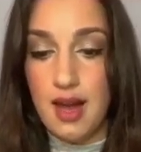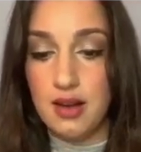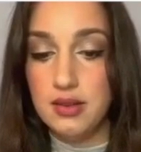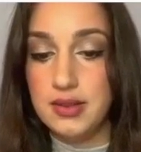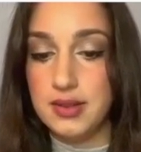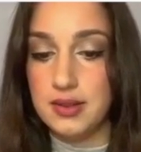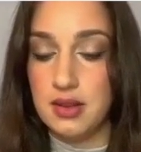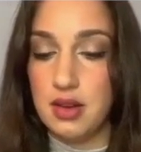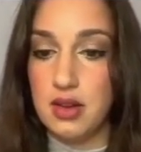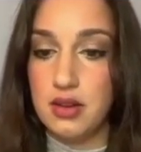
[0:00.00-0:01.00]

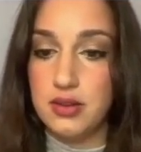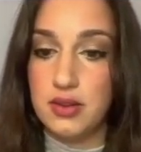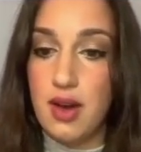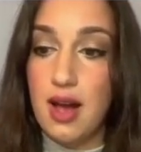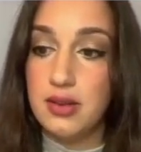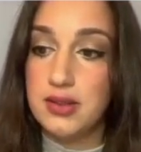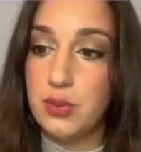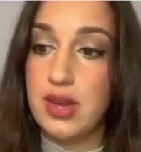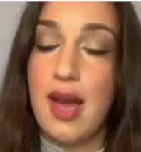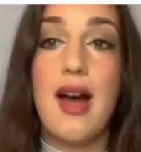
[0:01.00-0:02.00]
else, so
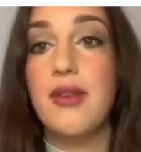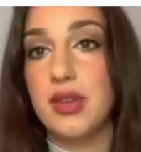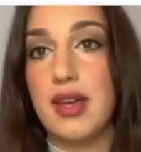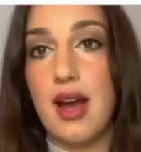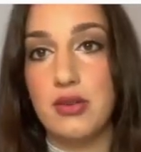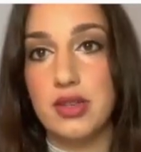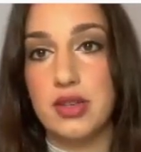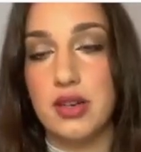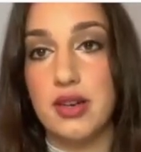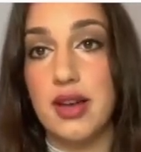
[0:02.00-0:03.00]
else we have
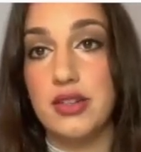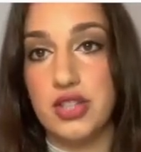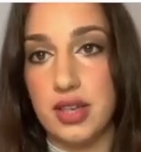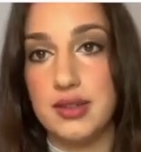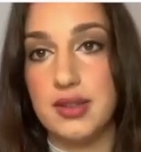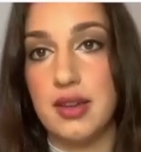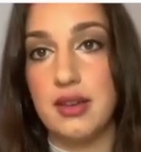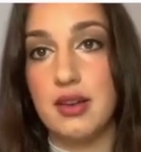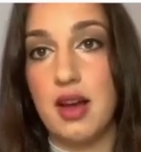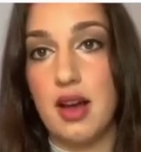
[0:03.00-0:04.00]
encountered
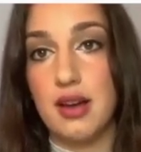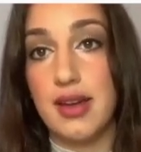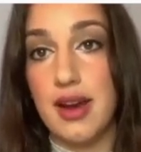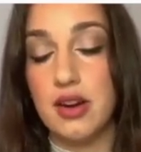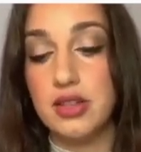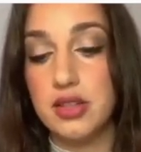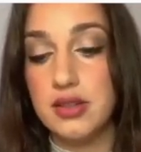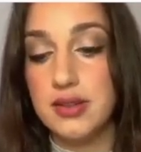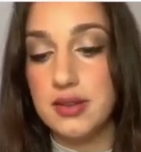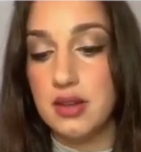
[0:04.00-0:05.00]
adjacent uh,
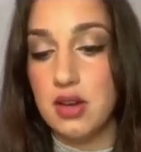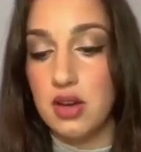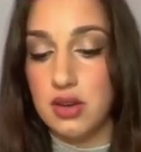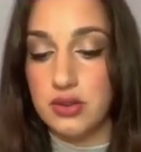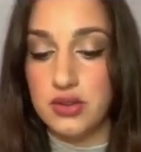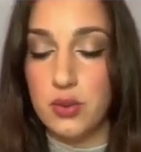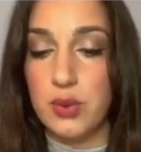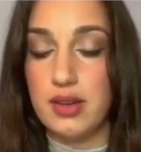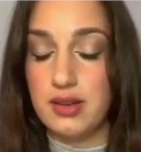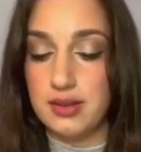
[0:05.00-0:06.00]
characters. So
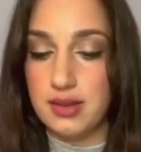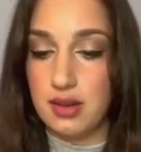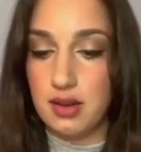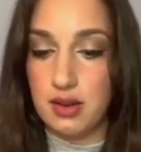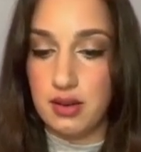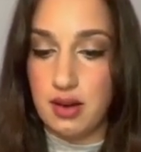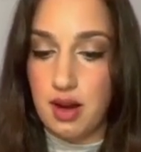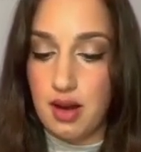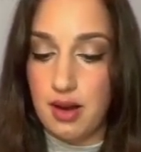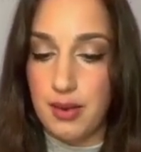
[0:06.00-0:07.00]
we need
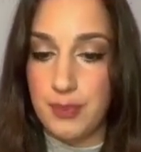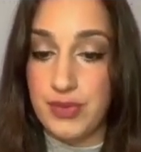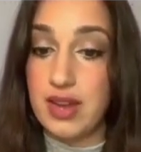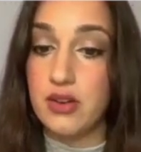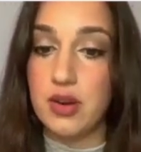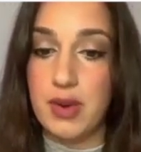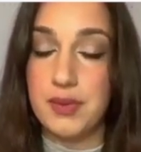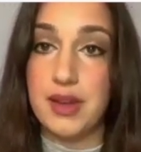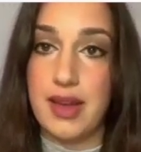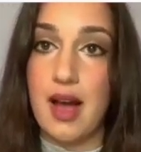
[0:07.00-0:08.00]
to um,
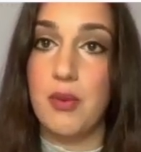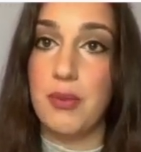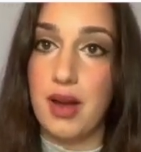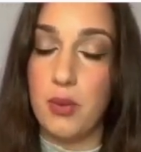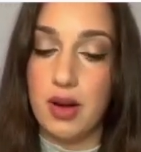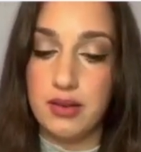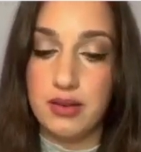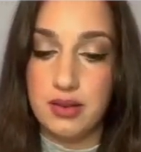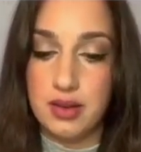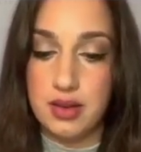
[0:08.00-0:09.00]
increment the count by
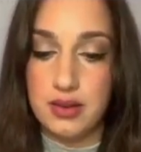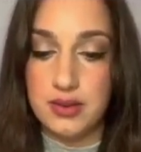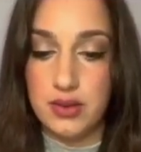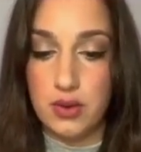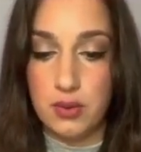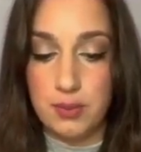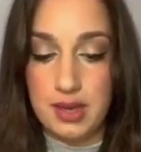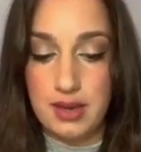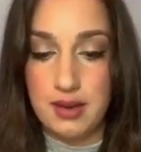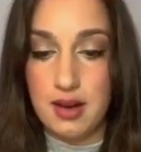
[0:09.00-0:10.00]
one. So
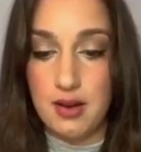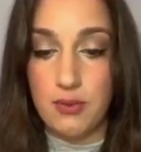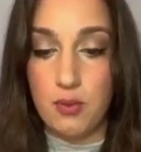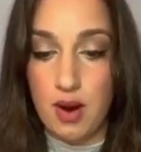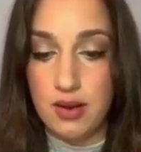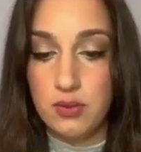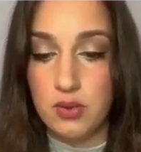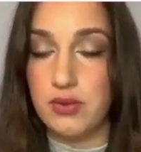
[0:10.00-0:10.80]
peak of one